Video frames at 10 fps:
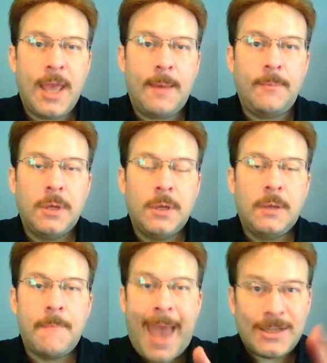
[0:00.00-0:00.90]
him,
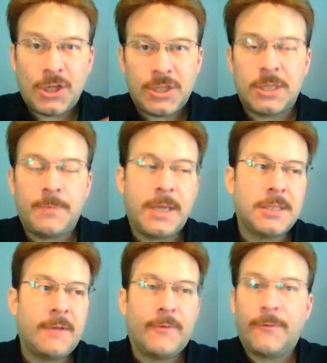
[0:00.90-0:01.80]
matches his
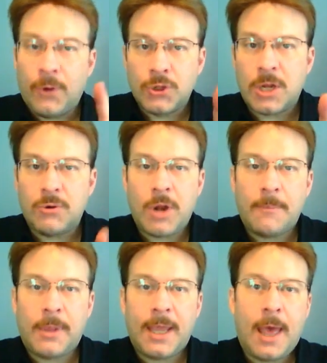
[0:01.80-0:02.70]
biggest ever. First
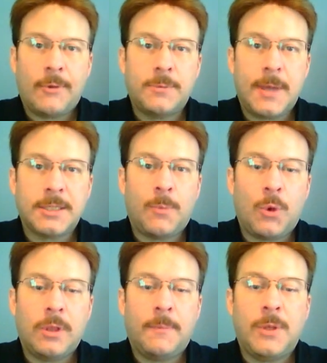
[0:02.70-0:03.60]
100-dime playing college
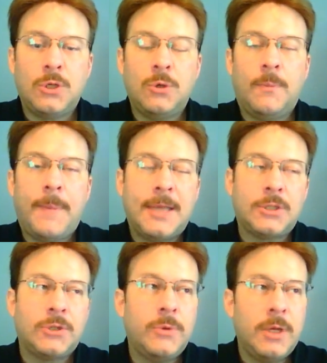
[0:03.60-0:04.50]
basketball in the
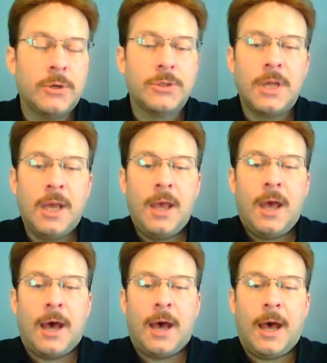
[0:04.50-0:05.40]
past two years.
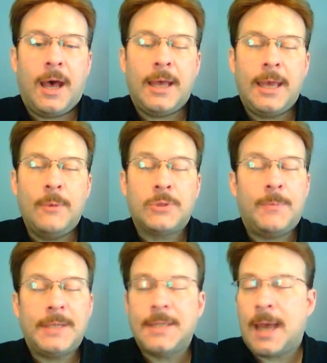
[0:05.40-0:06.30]
It was
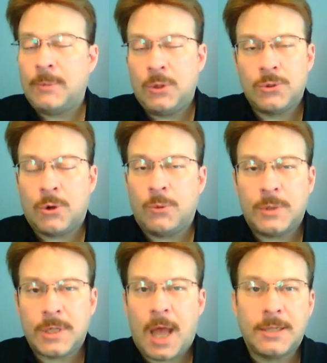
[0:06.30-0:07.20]
a big-time loser on
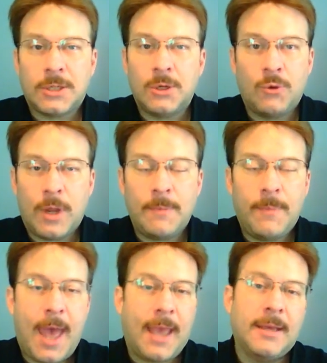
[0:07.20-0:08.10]
Wisconsin-Green
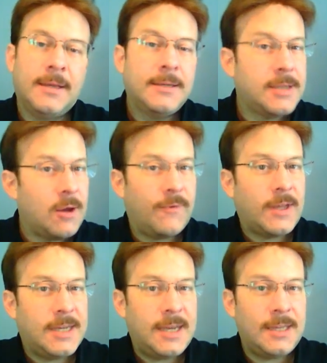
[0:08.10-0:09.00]
Bay. So if
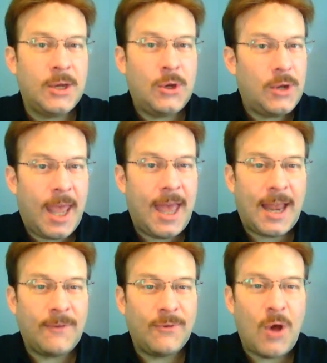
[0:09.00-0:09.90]
I tell you the good,
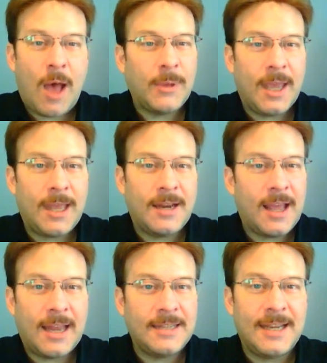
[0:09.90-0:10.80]
again, I feel obligated.
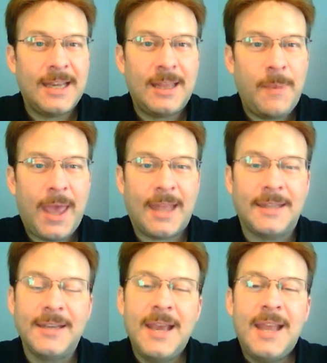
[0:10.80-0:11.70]
I got to tell you the
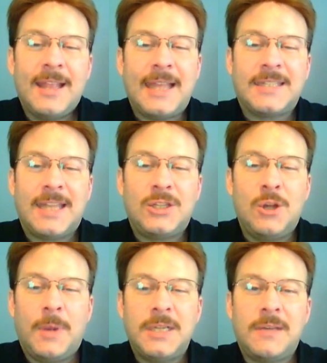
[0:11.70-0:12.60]
bad. And let's get to
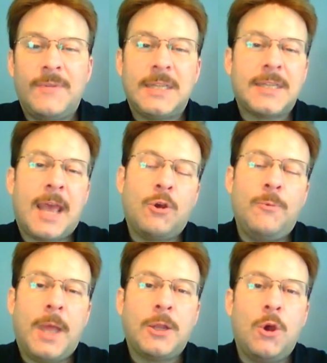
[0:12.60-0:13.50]
your money-saving discount
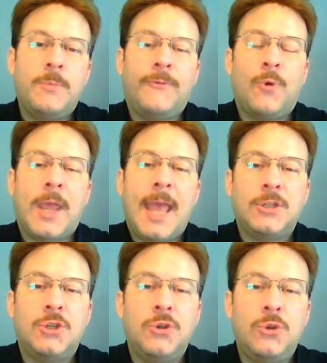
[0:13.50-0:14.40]
coupon code before I
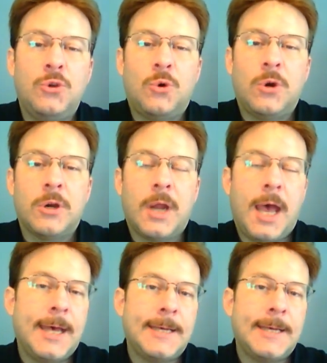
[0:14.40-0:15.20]
get to your